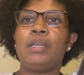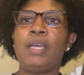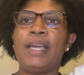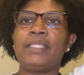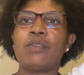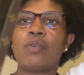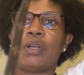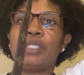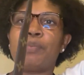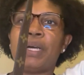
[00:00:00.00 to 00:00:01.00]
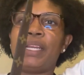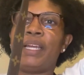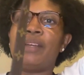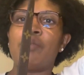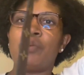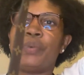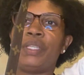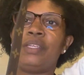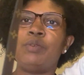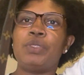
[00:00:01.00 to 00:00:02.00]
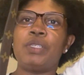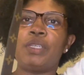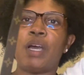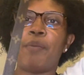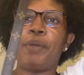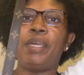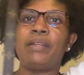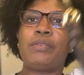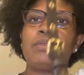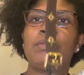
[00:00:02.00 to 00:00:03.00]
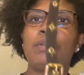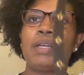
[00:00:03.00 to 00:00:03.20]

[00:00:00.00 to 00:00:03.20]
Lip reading: as a crossbody. I don't really use the top handle.